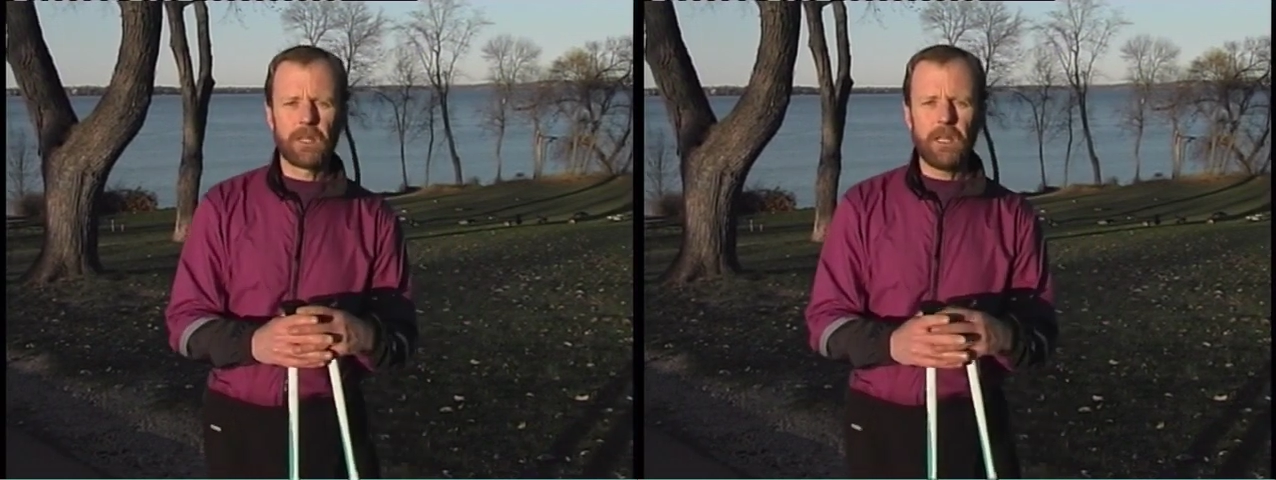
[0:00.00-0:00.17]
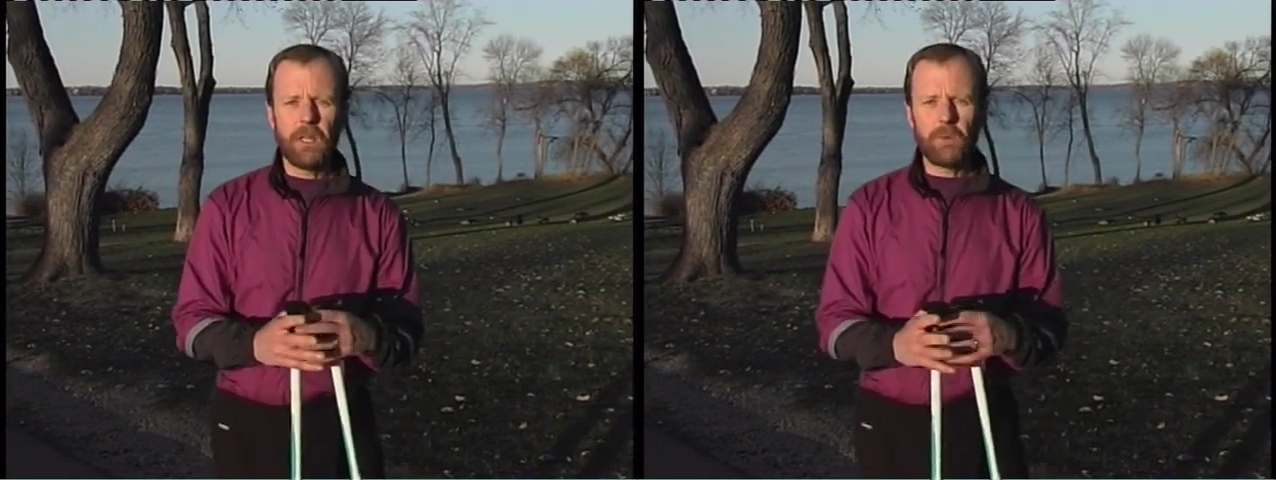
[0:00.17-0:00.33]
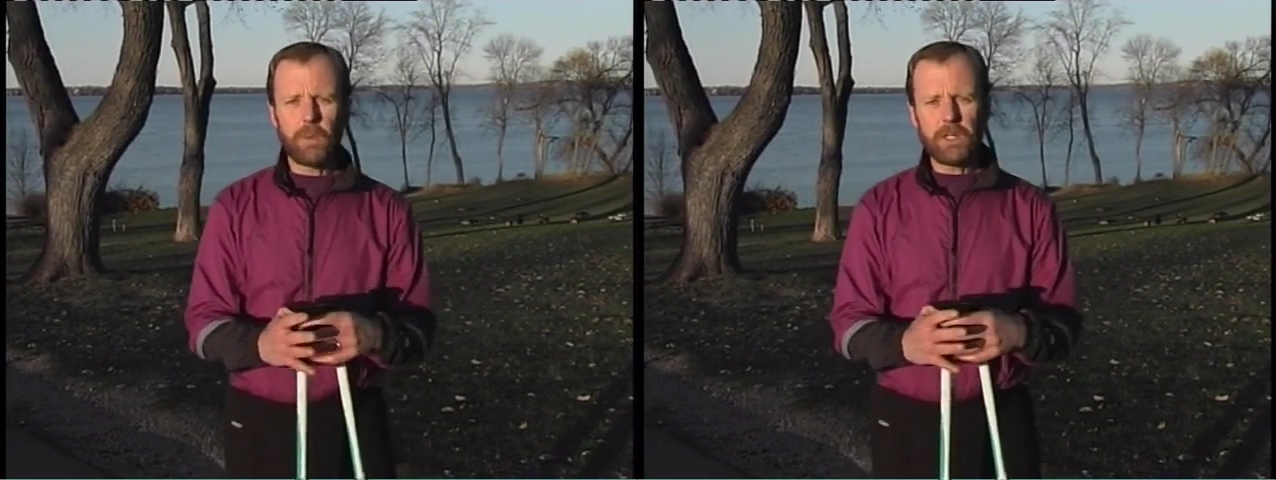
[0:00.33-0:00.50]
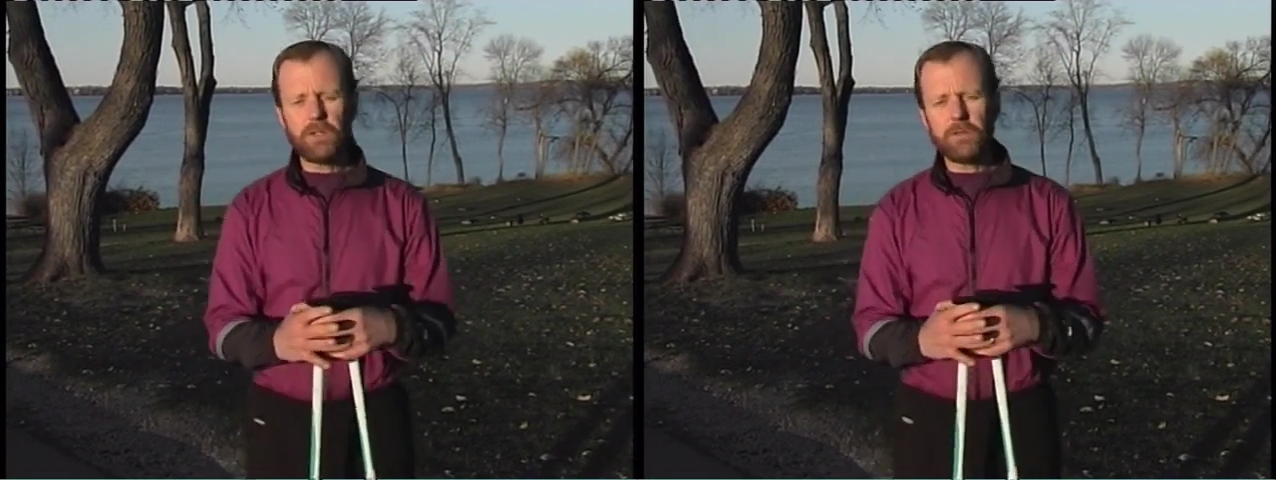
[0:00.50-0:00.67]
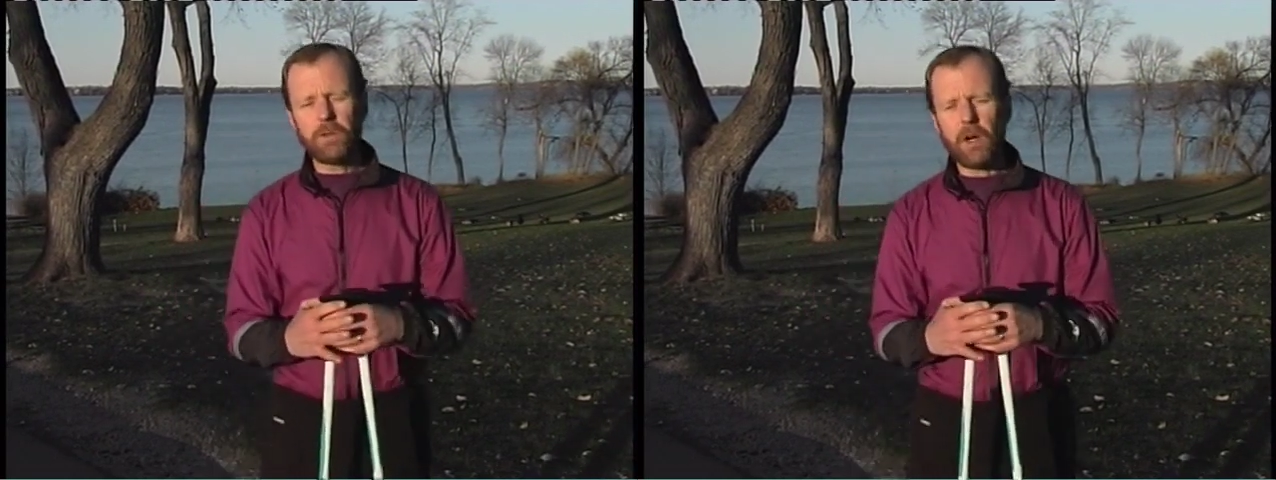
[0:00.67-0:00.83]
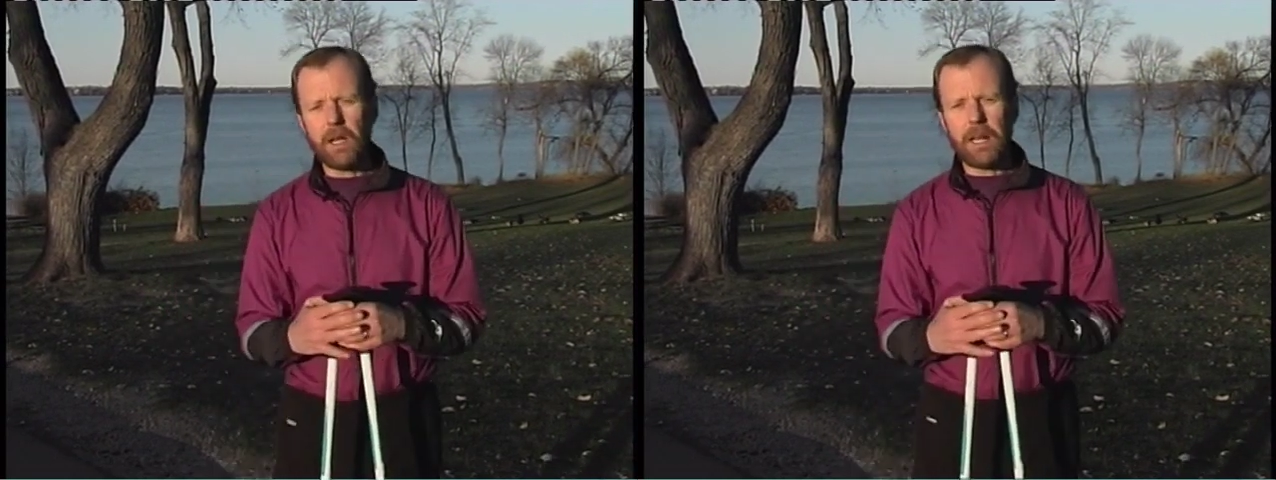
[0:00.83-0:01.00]
And once you've
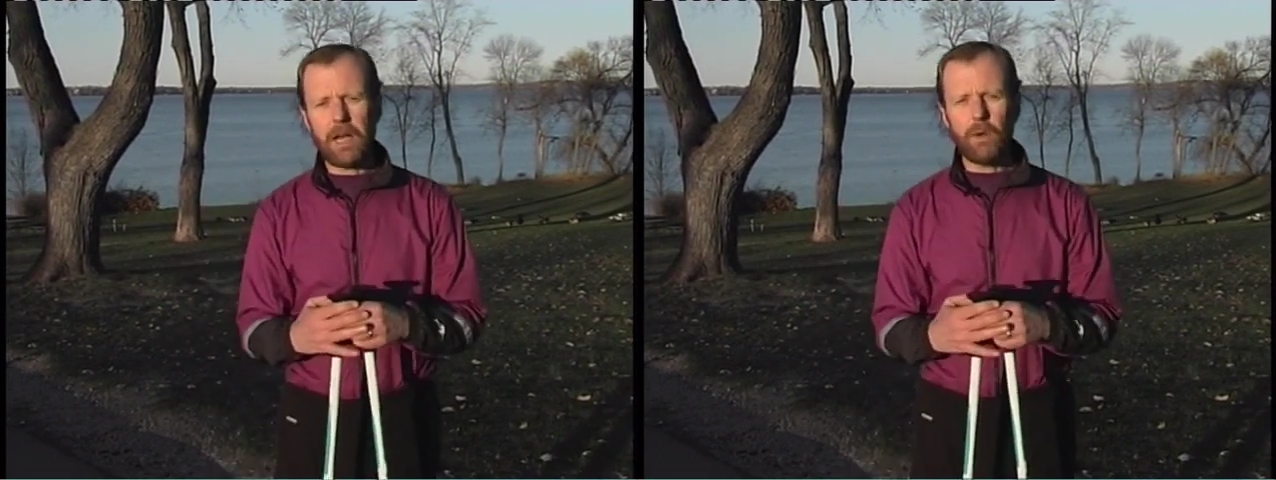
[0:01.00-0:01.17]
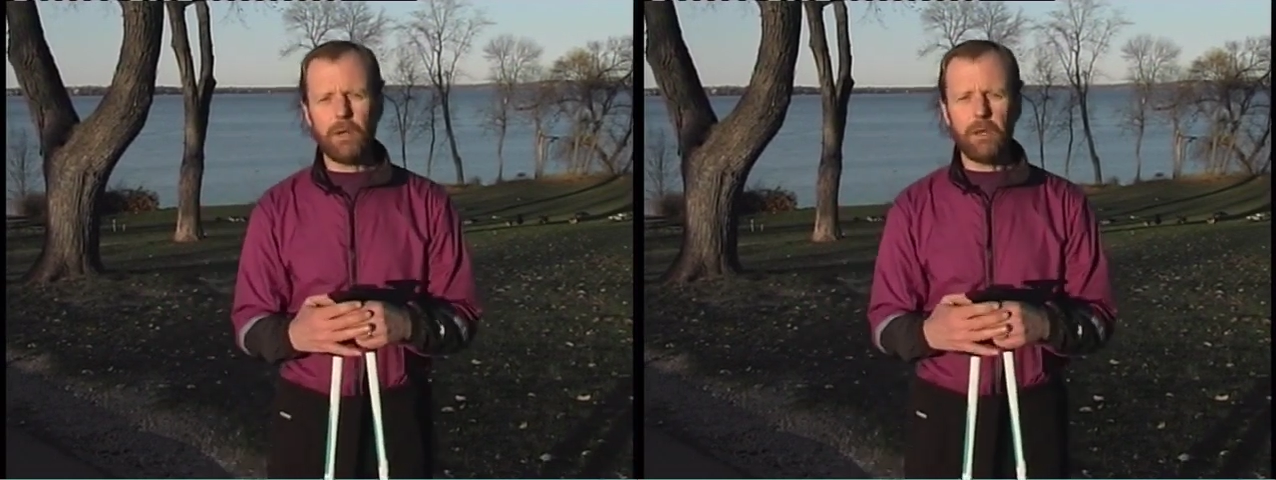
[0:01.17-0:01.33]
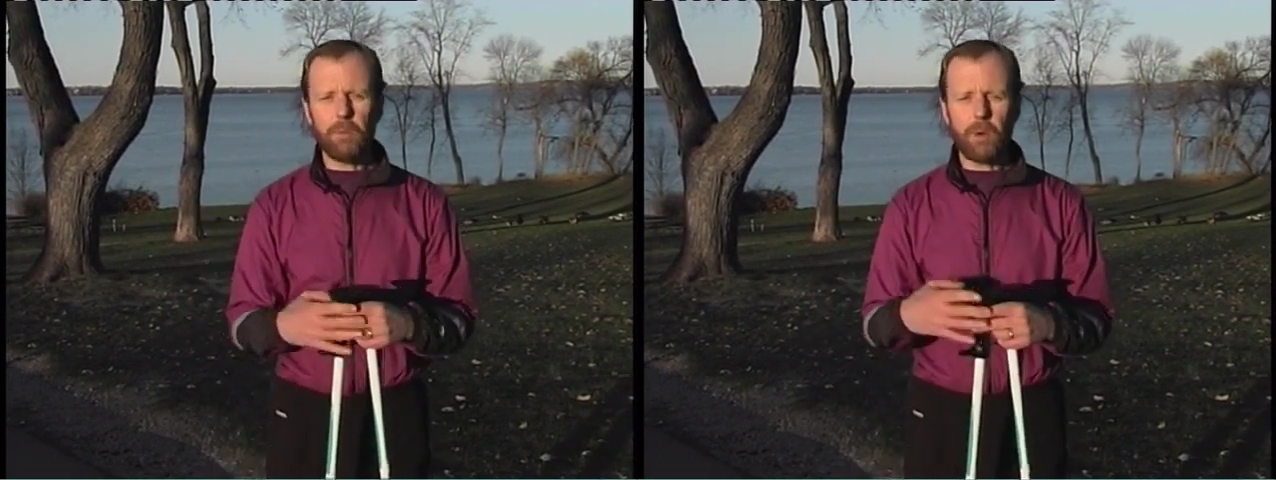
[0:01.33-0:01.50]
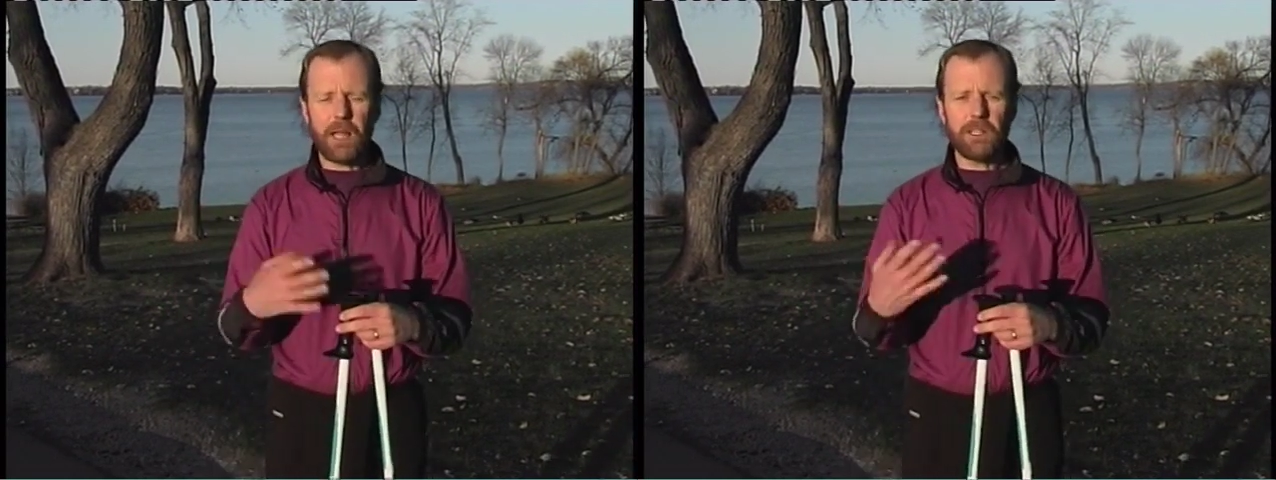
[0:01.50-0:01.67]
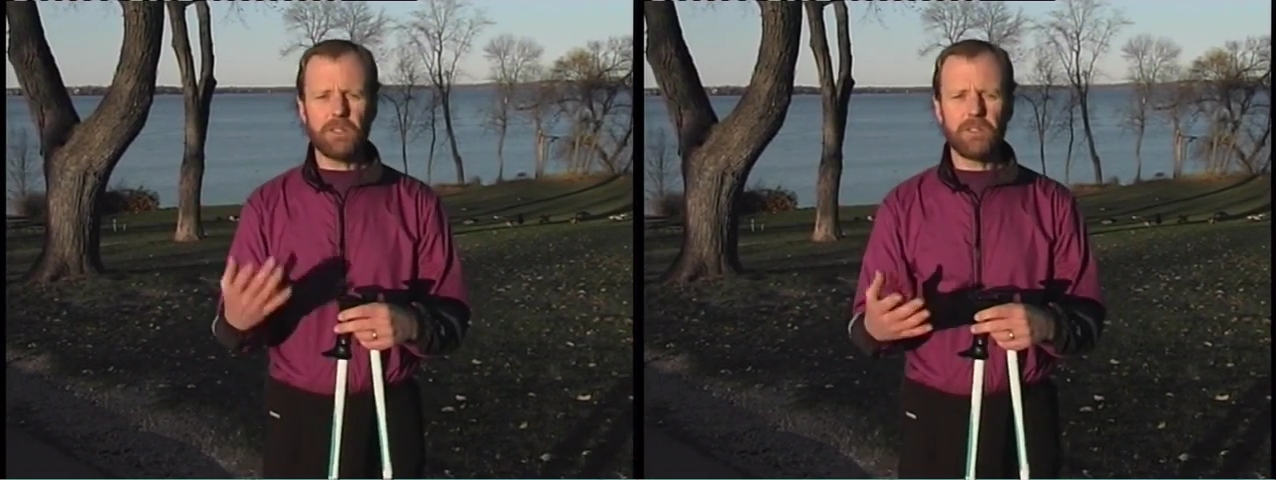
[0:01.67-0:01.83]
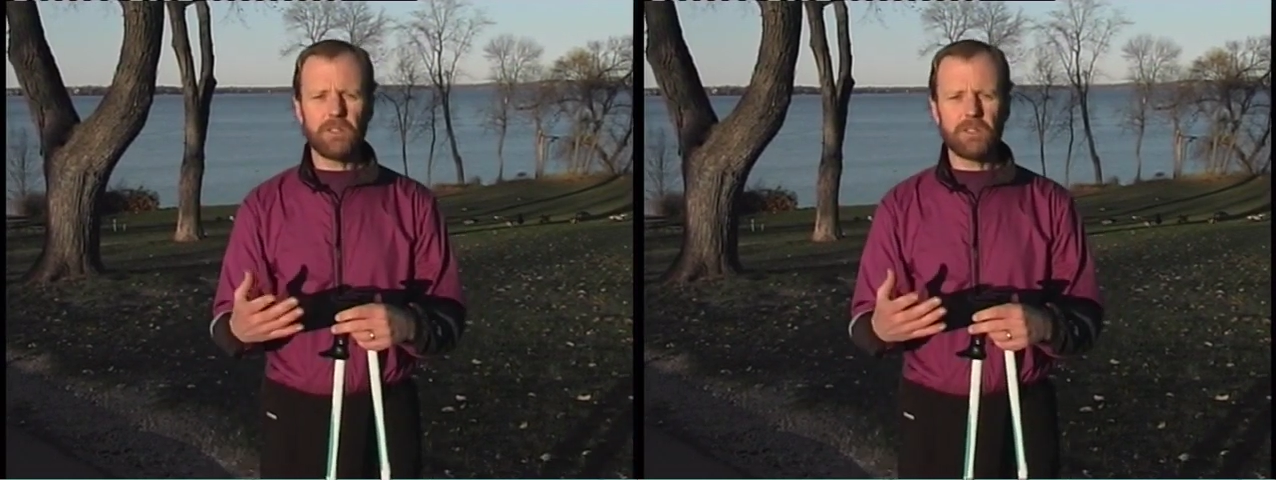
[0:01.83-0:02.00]
gone out and
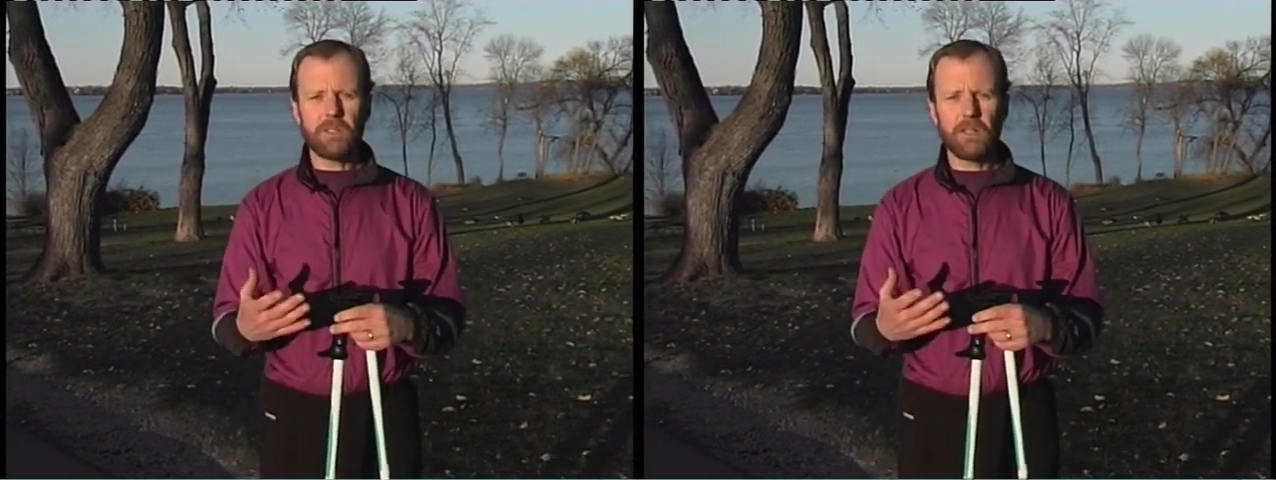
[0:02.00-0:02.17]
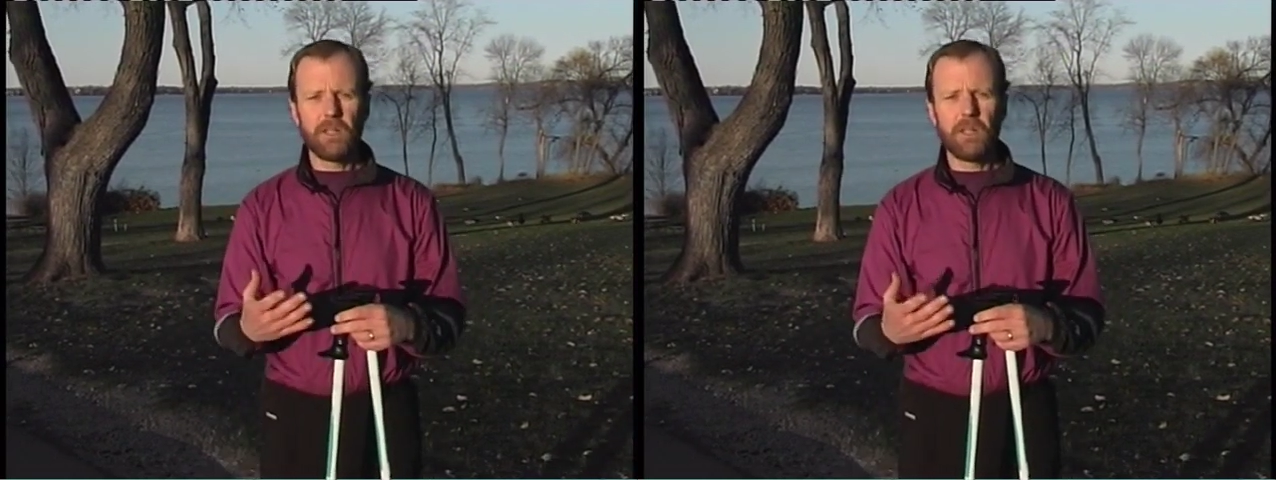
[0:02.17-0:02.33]
practiced your